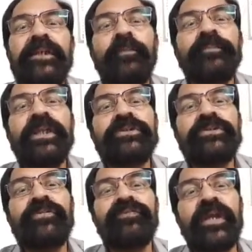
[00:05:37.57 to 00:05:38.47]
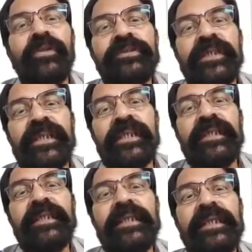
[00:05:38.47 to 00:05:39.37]
objective of
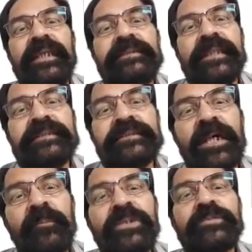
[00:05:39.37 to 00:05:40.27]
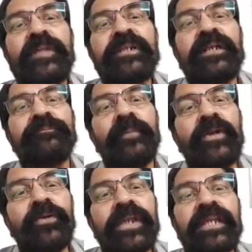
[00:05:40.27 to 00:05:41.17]
phylogeny is establishment of
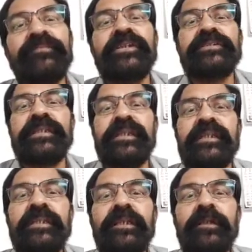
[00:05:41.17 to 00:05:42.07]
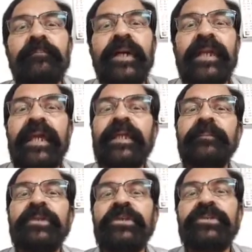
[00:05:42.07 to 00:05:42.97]
biodiversity by
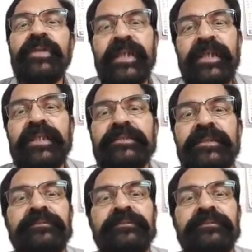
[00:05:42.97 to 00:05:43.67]
adaptive radiation.